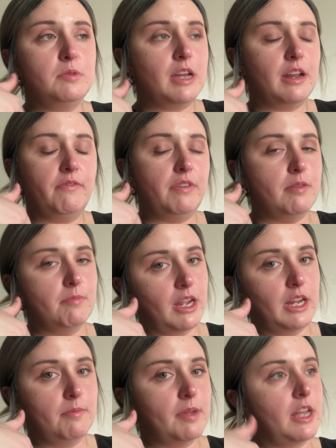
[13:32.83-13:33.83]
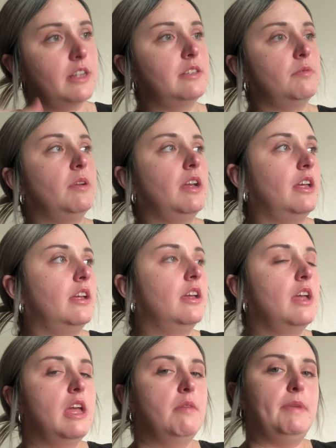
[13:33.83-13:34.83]
We gotta feed Maggie Mags, and we gotta
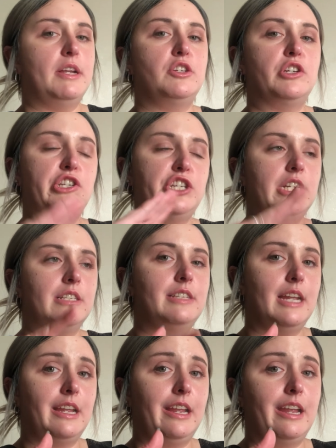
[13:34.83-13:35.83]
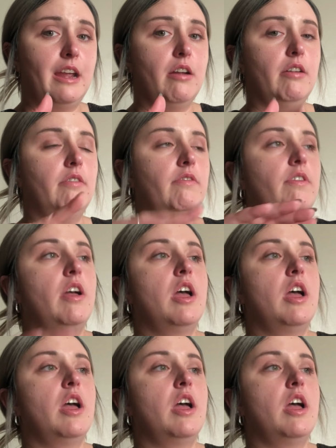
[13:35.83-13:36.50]
make sure she is taken care of.